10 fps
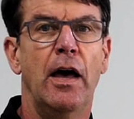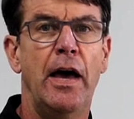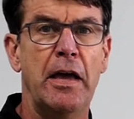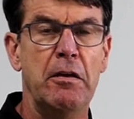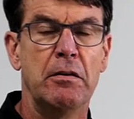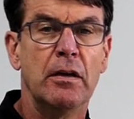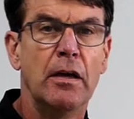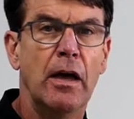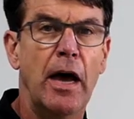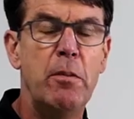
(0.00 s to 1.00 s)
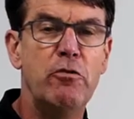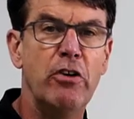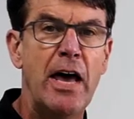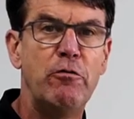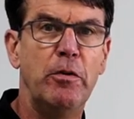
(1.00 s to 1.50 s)
Hi, I'm
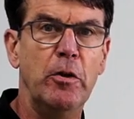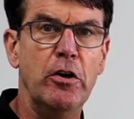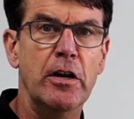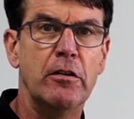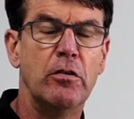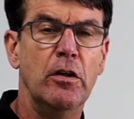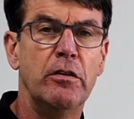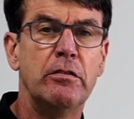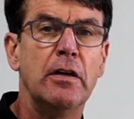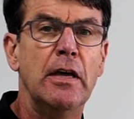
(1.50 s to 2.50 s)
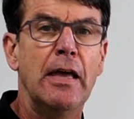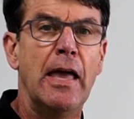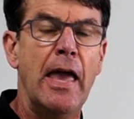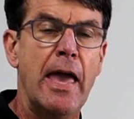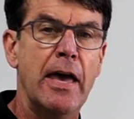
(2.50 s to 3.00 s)
John from Laguna Tools,
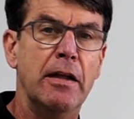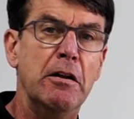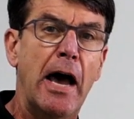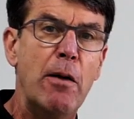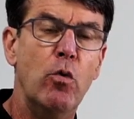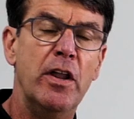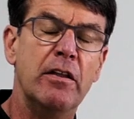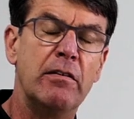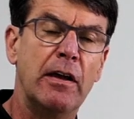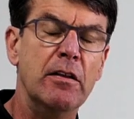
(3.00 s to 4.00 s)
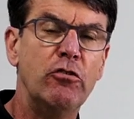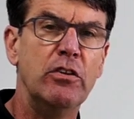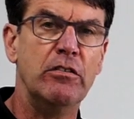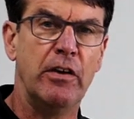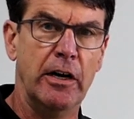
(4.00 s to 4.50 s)
and I'm one of the
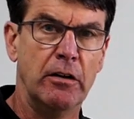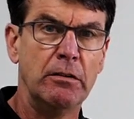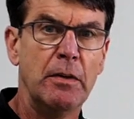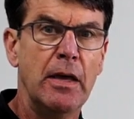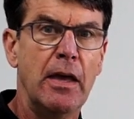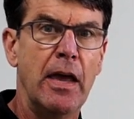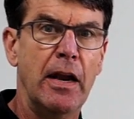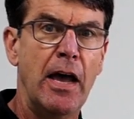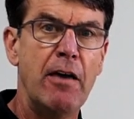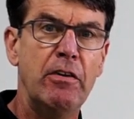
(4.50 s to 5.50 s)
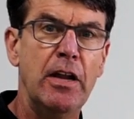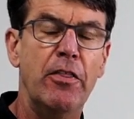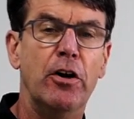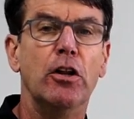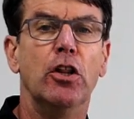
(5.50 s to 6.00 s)
technicians here, and I have
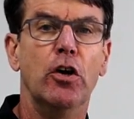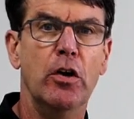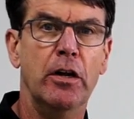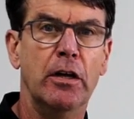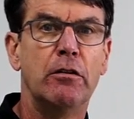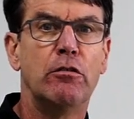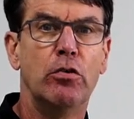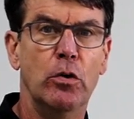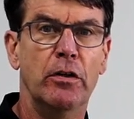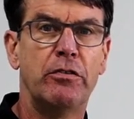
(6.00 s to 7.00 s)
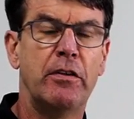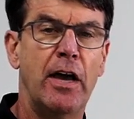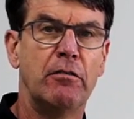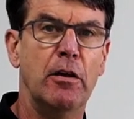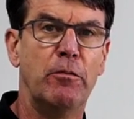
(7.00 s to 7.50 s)
another Laguna Tools
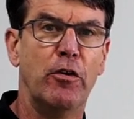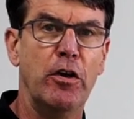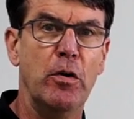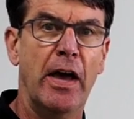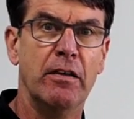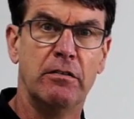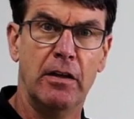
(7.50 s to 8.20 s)
tech tip for you guys